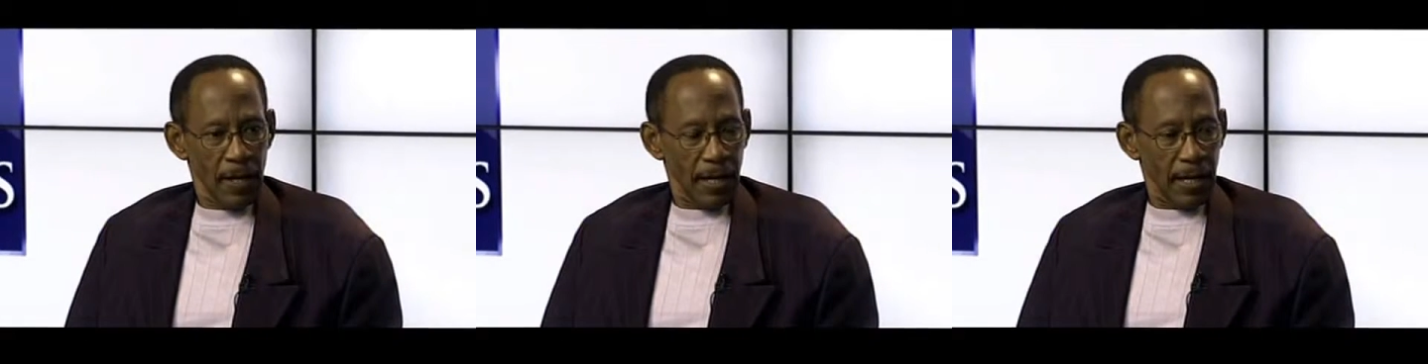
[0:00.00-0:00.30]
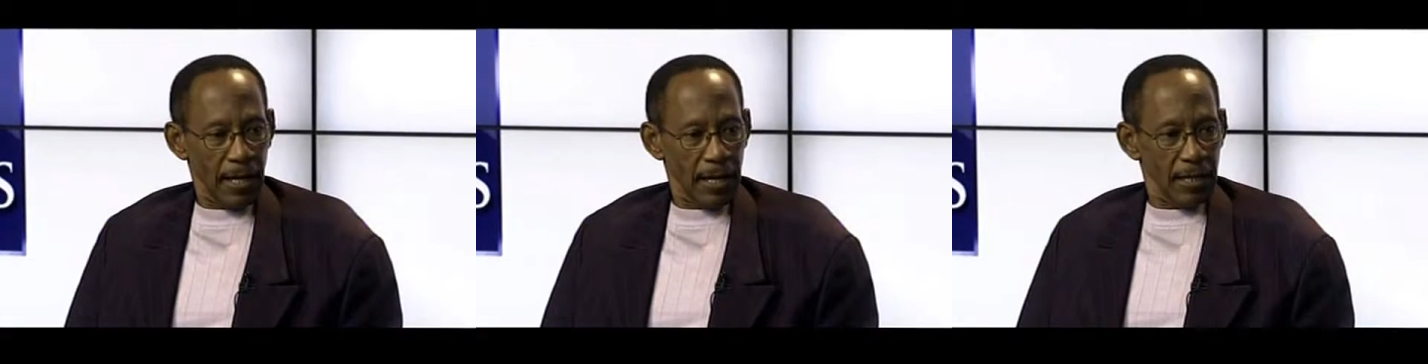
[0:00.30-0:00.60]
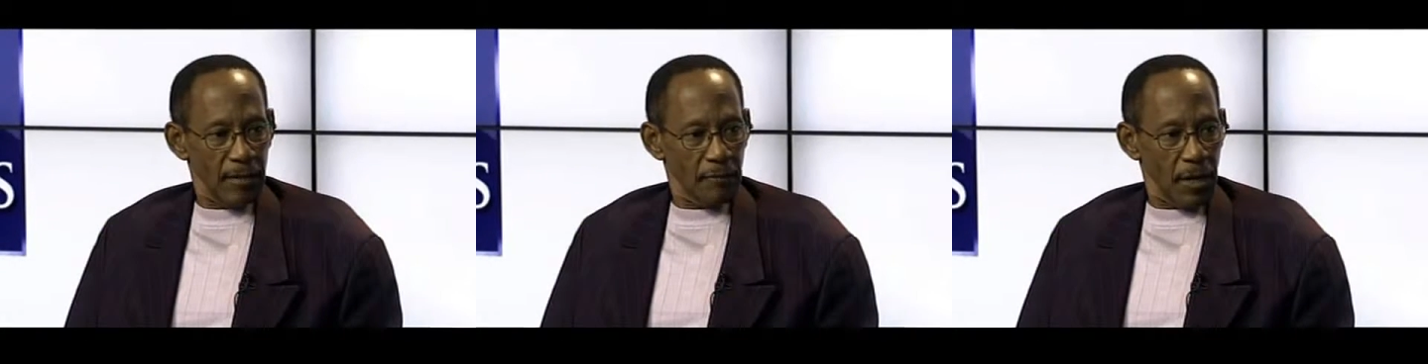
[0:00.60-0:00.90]
uh, and
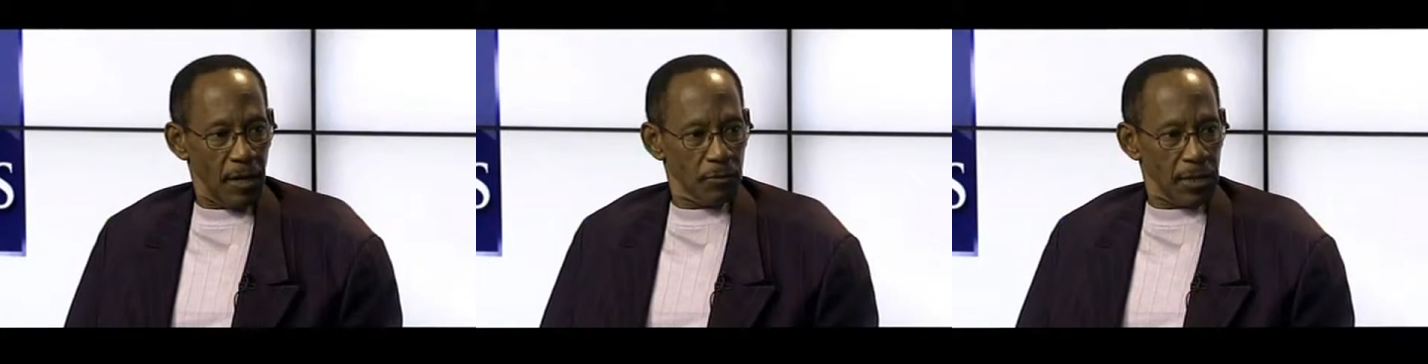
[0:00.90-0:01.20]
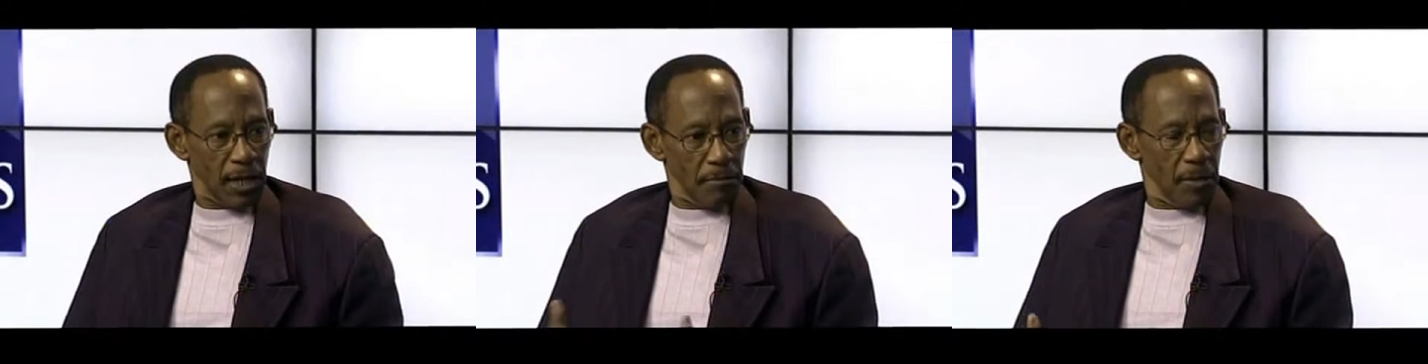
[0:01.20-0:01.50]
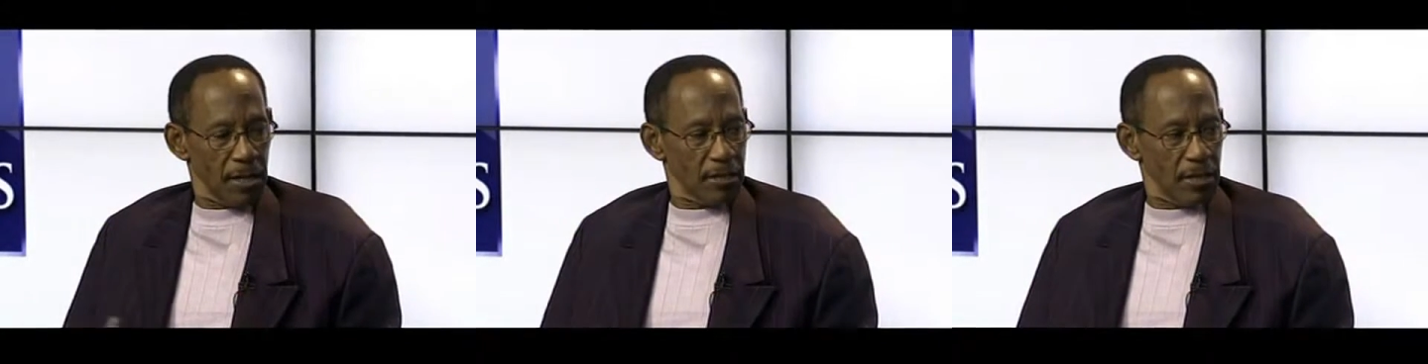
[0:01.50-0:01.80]
uh, taking
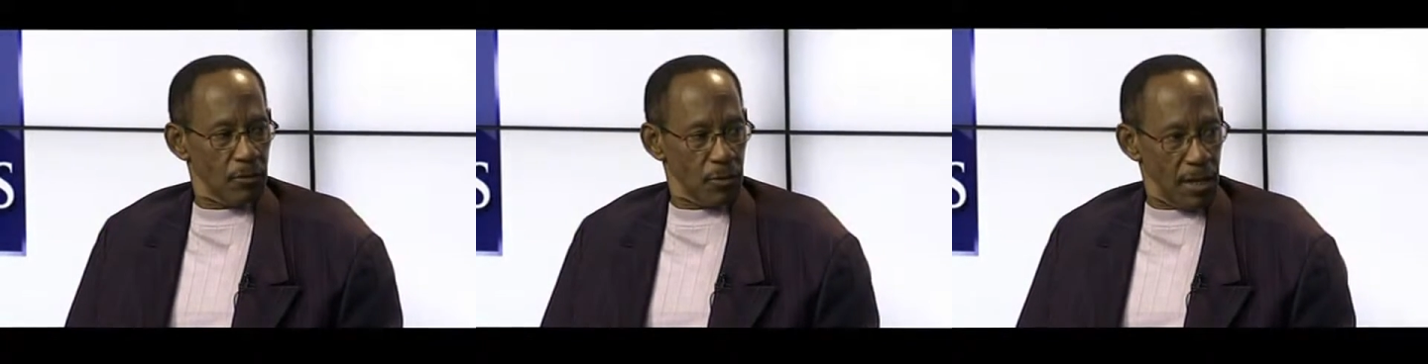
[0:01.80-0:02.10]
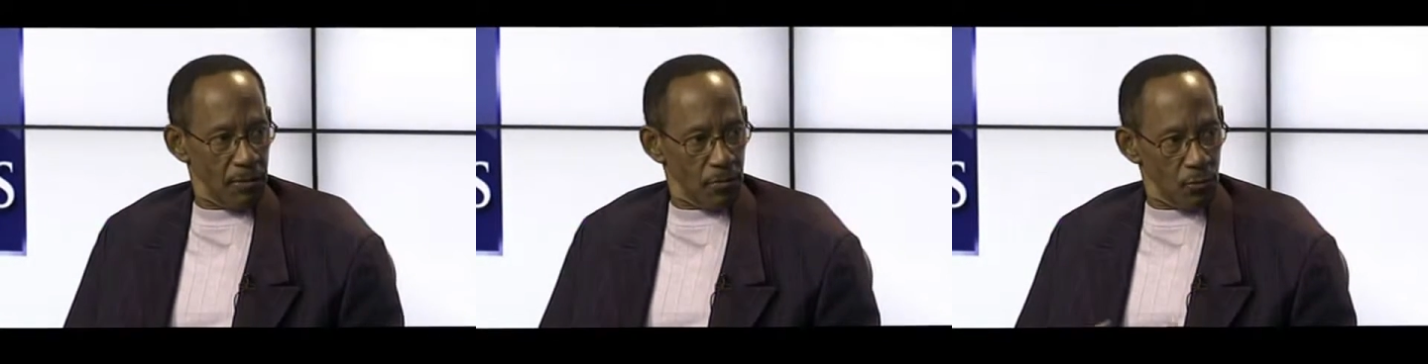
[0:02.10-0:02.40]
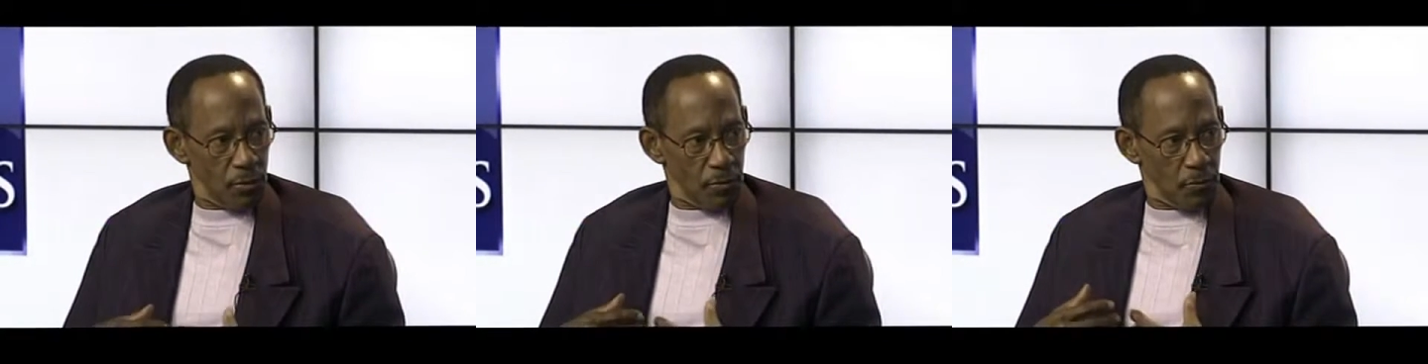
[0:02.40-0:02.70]
monies and,
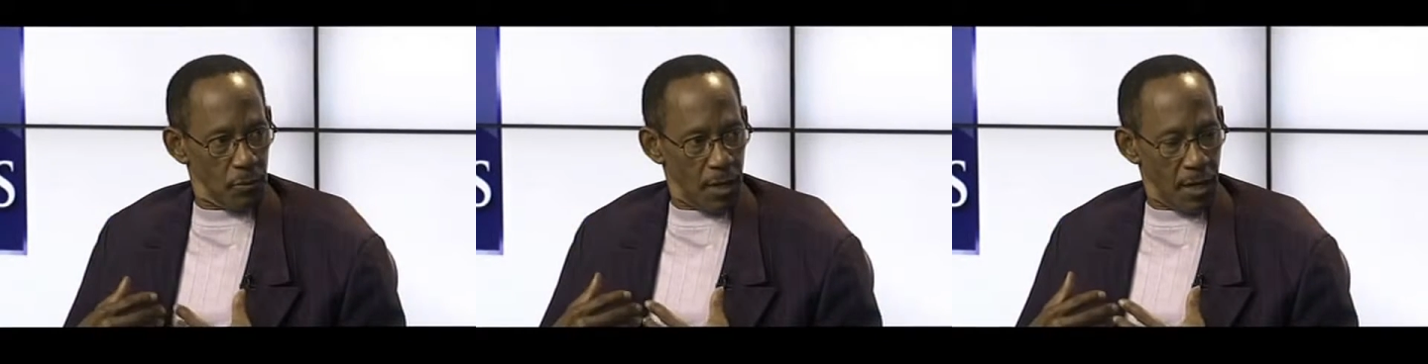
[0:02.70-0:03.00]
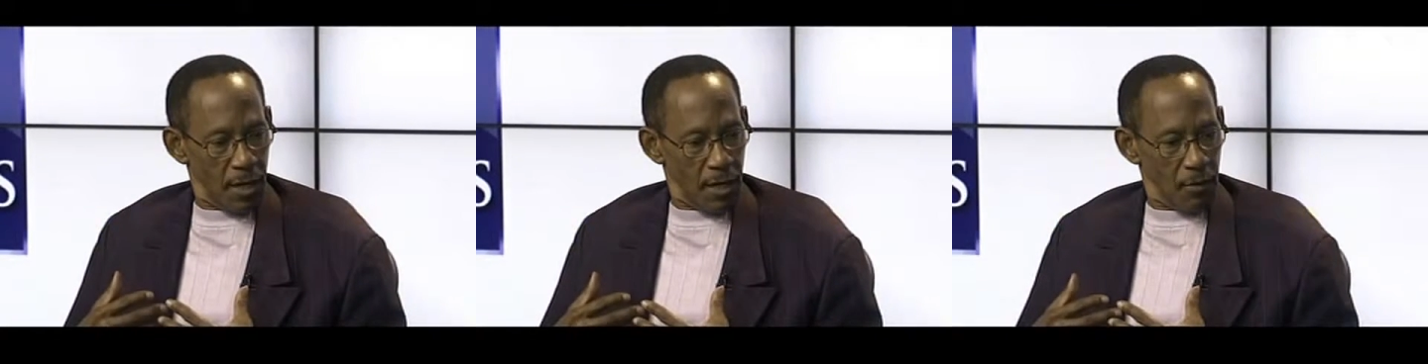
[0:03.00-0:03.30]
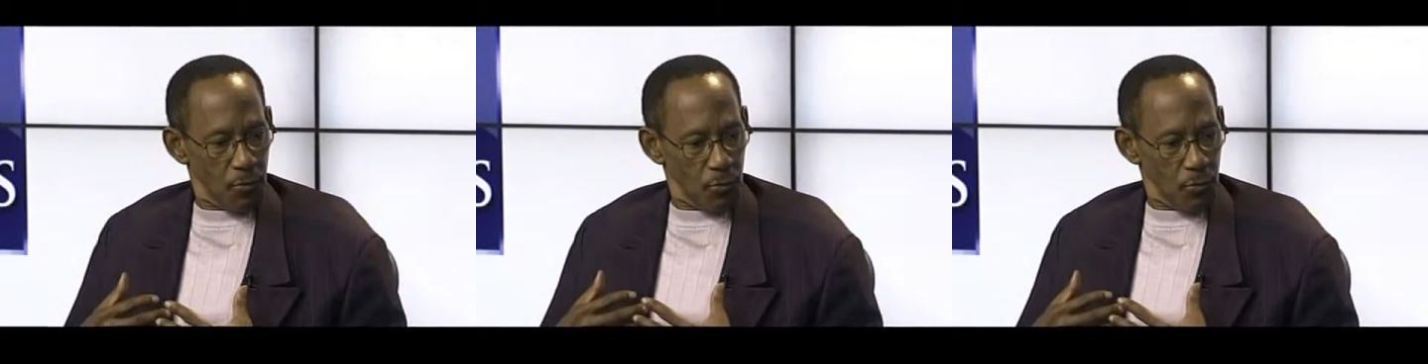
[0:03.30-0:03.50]
and uh,